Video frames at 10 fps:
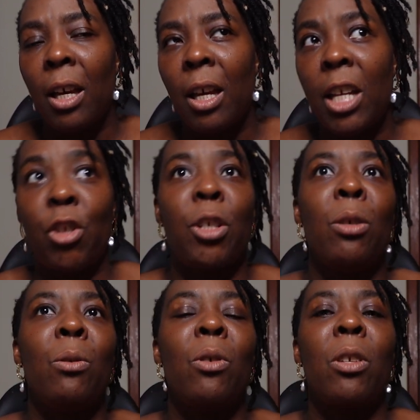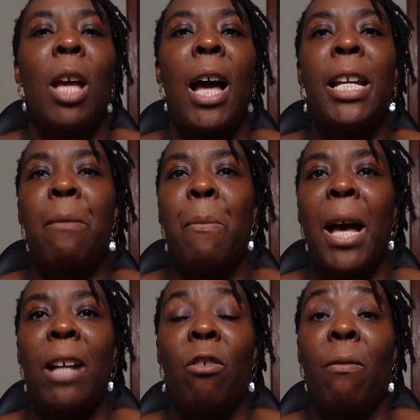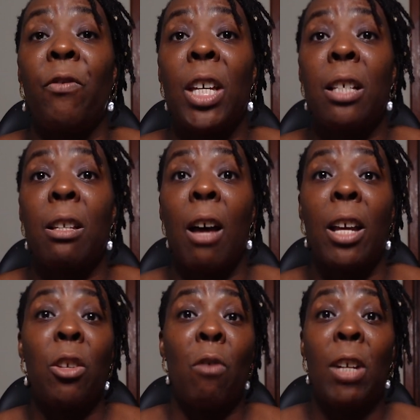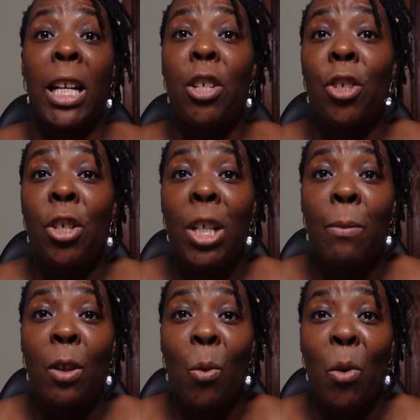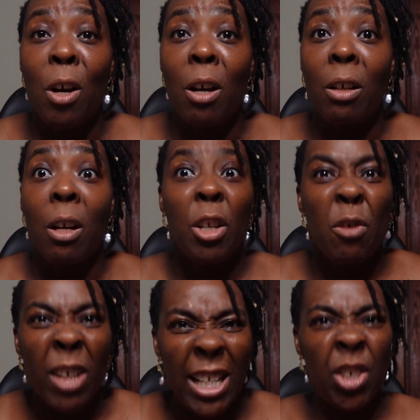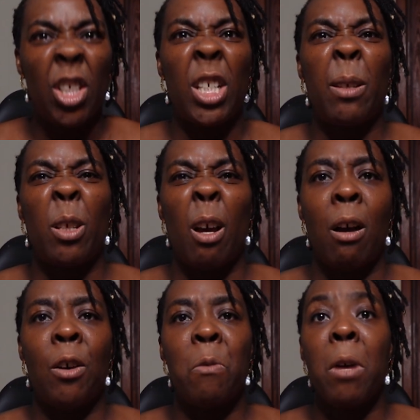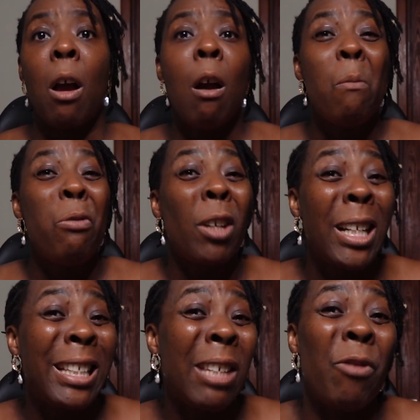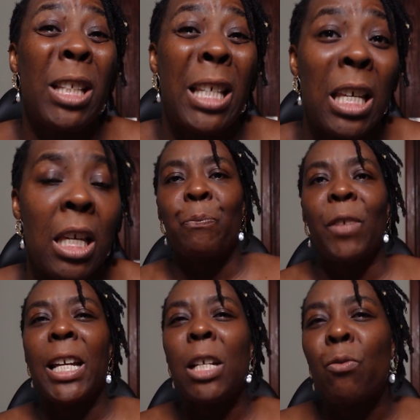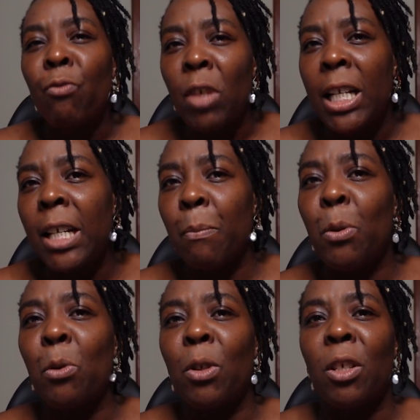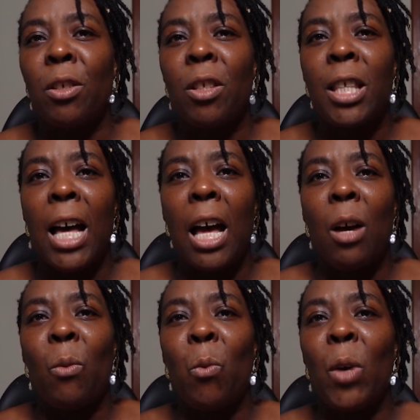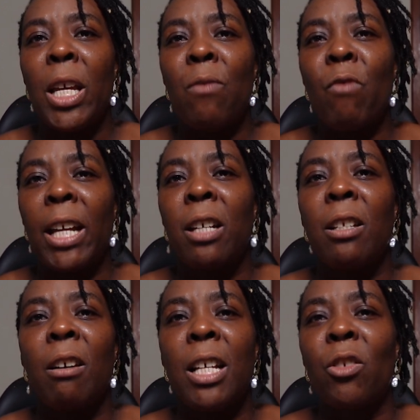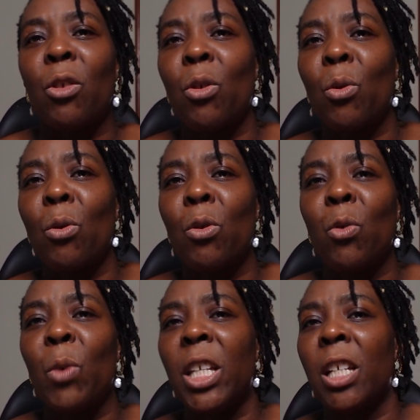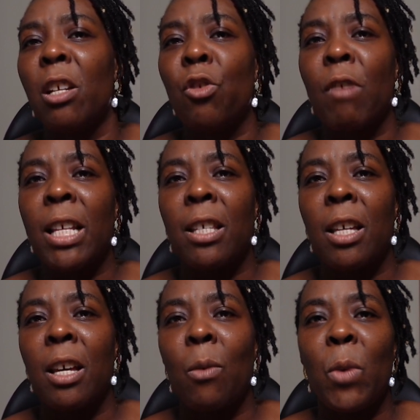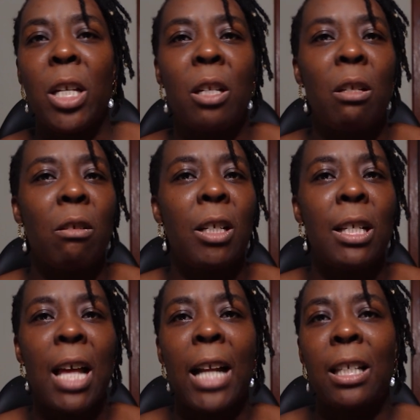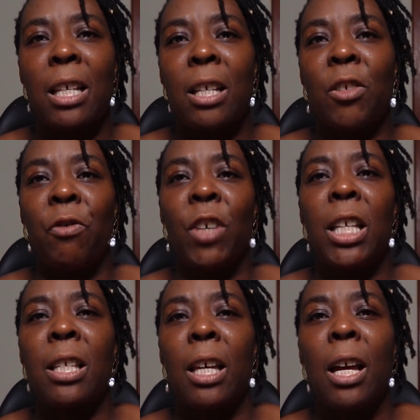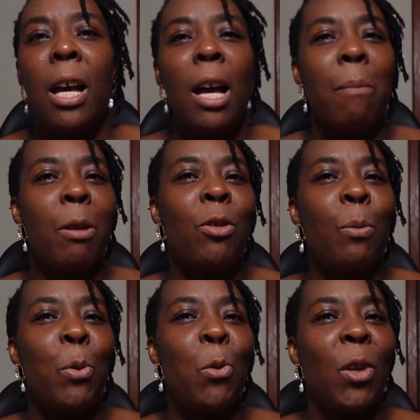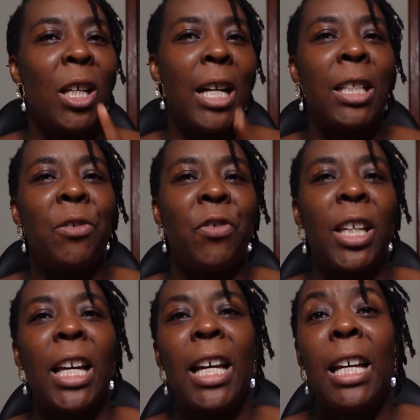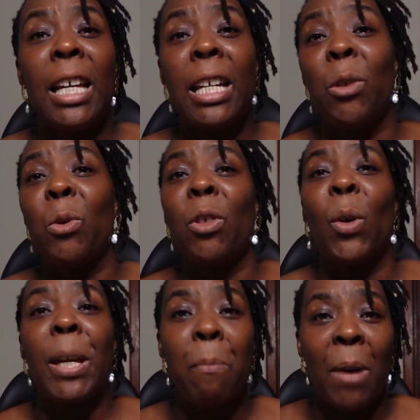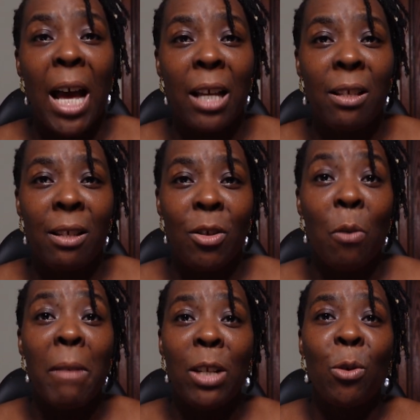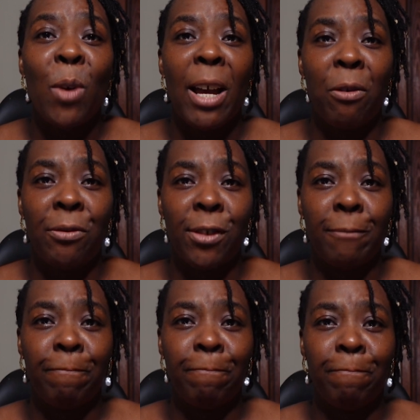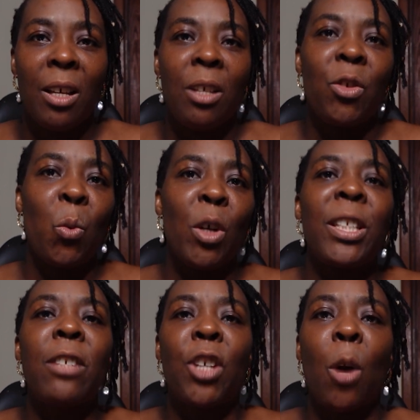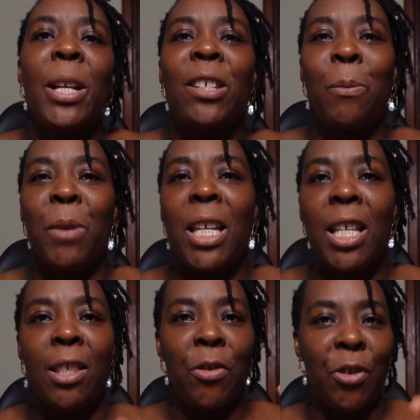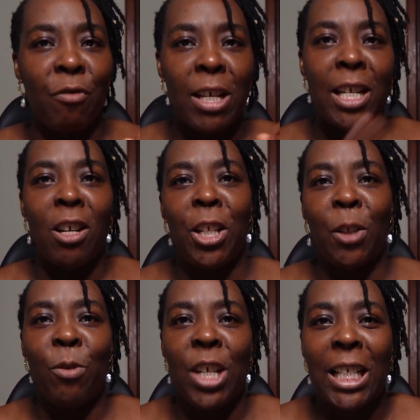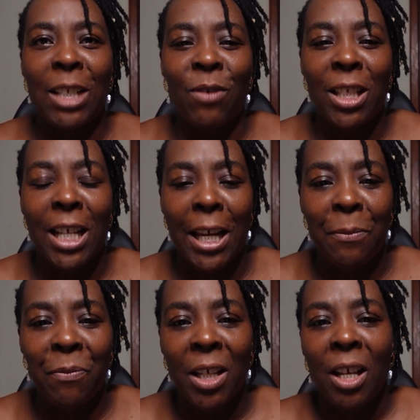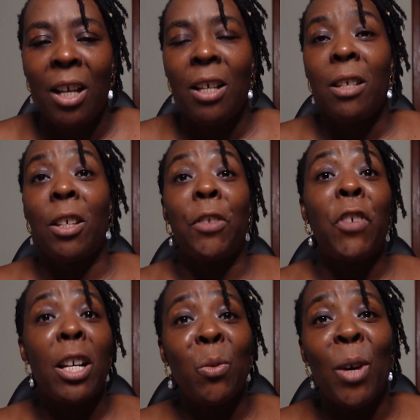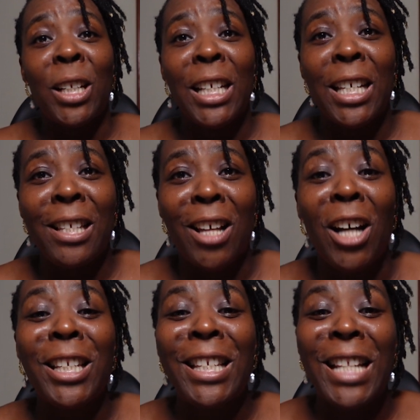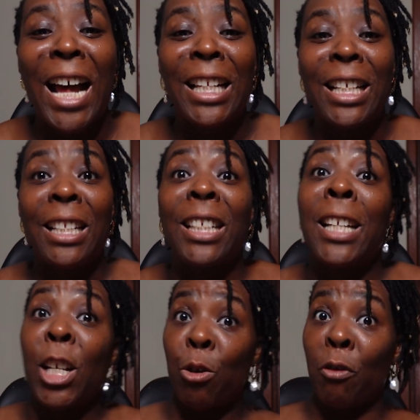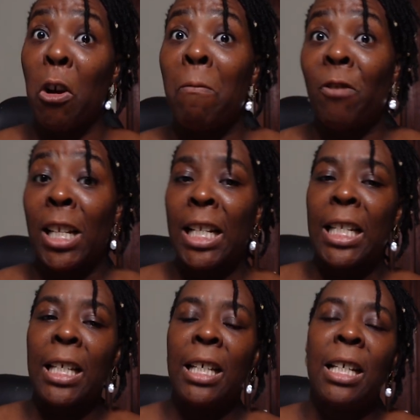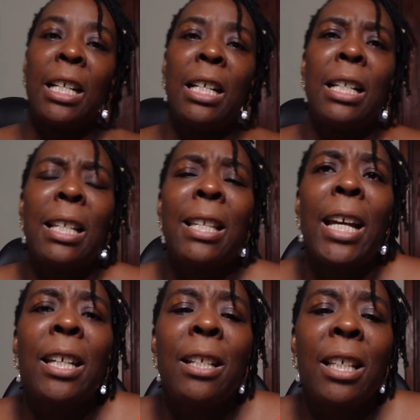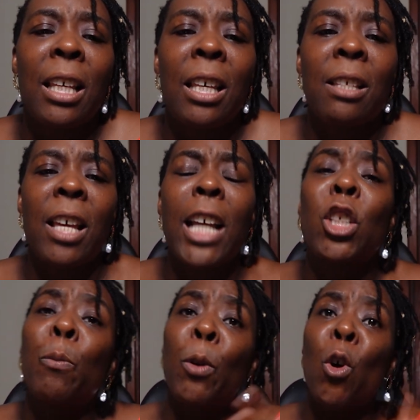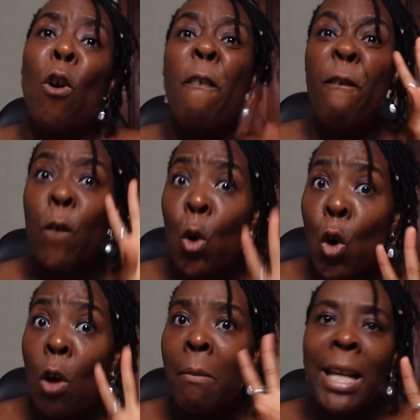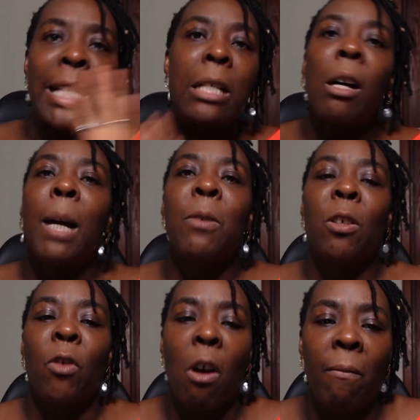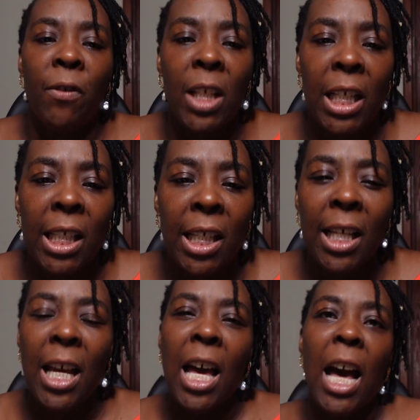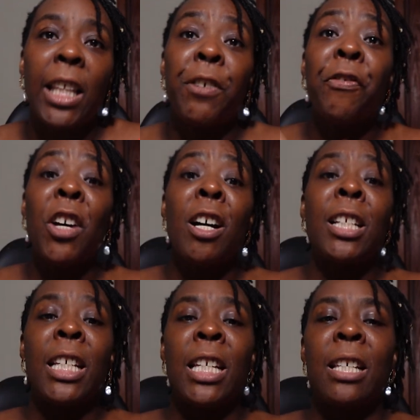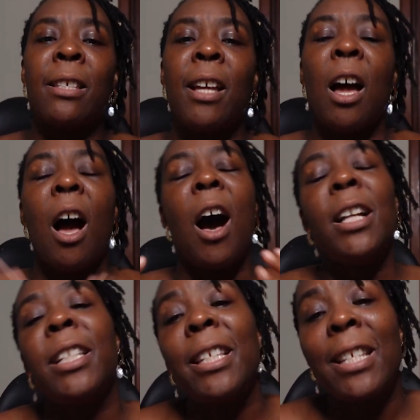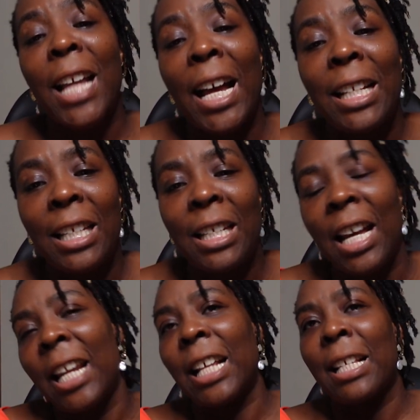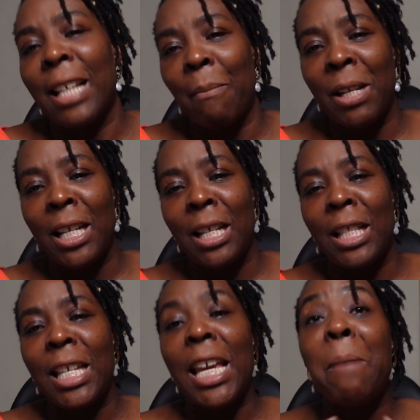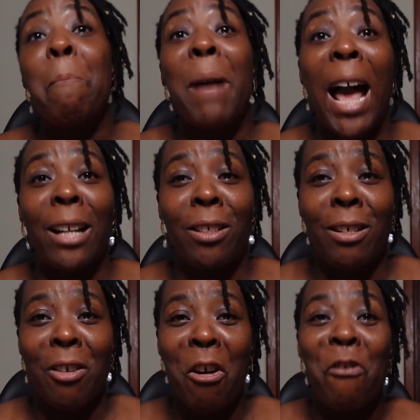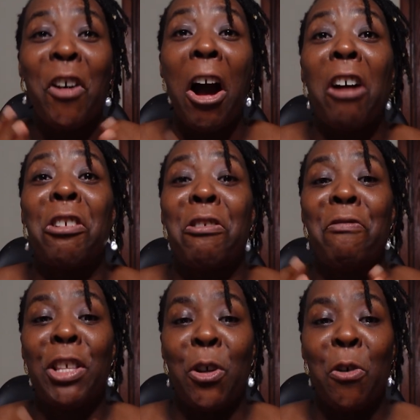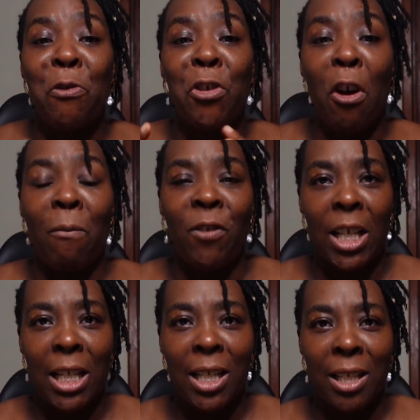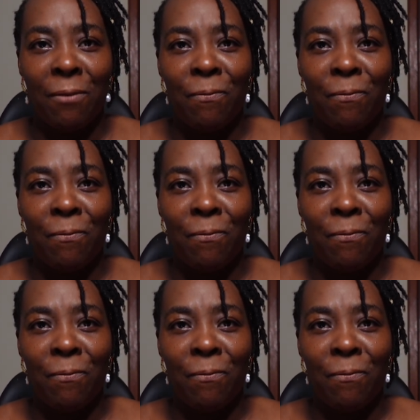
issues and impact on things like your relationships at work, your relationships at home, productivity. It is really important that we recognize the source, we can address it, we can look at tactics to fix it. And most importantly, I did forget, it also impacts your mental health. So what is going to be the 3 learning objectives today? So the first one is understanding the nature of conflict. The second is explore 4 main types of conflict. And the third is understanding and examining the impact of unresolved conflict.